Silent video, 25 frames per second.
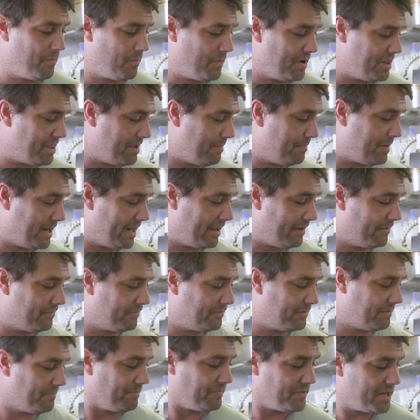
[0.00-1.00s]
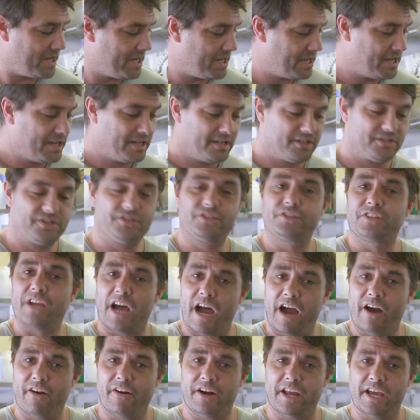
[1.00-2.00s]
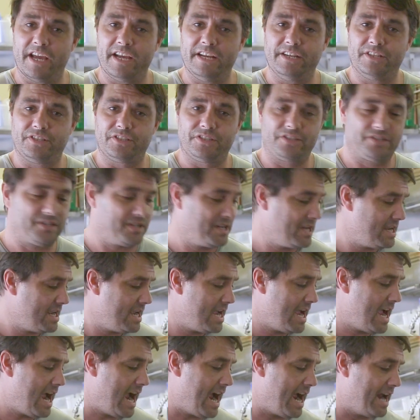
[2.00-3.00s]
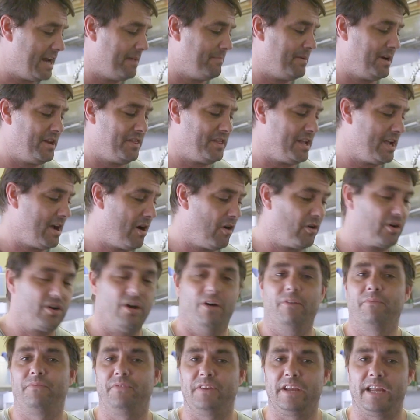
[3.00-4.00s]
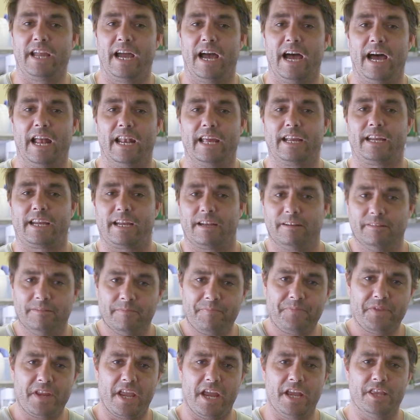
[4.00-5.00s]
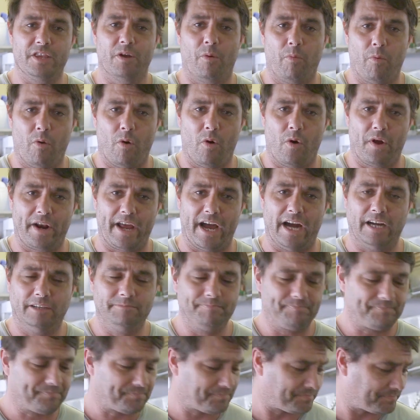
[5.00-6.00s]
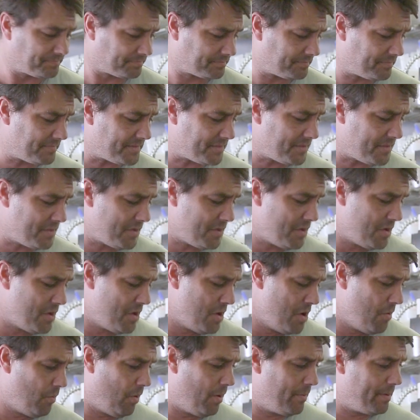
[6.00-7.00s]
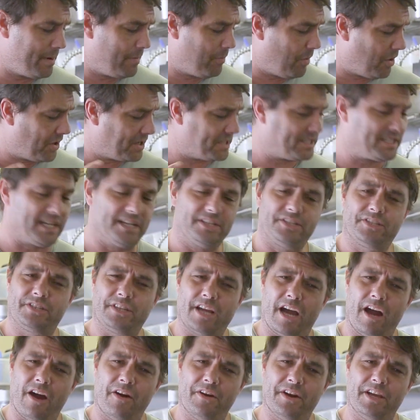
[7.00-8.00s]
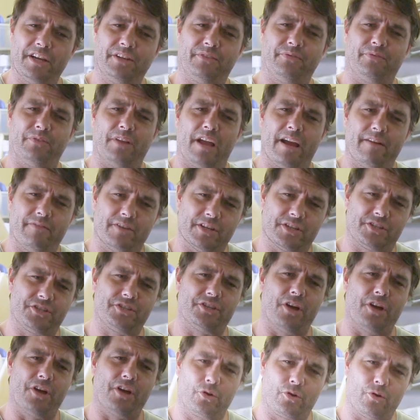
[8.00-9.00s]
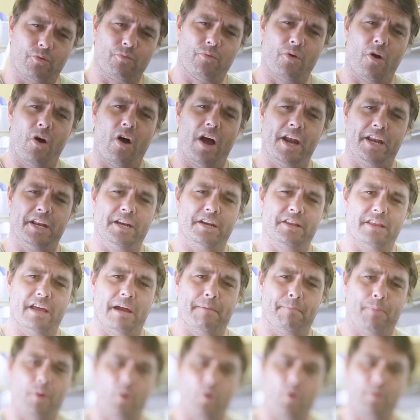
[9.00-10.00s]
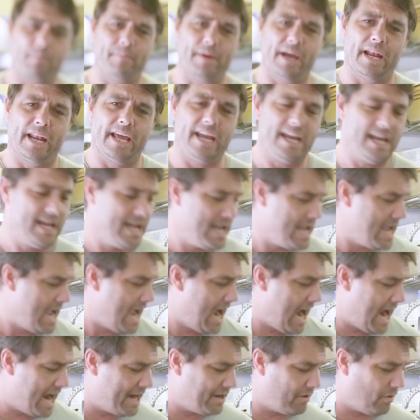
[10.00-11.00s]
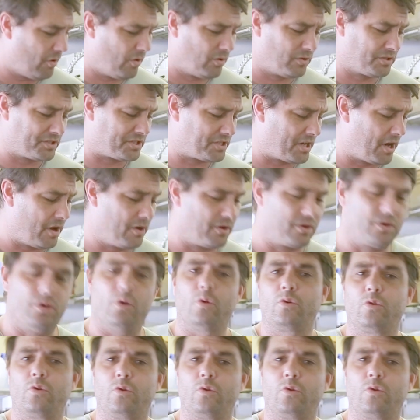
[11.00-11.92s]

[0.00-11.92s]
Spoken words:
with a bit of star anise and a bit of the old confit garlic in the water. What we want is that star anise flavour to soak right into that pork belly and also cook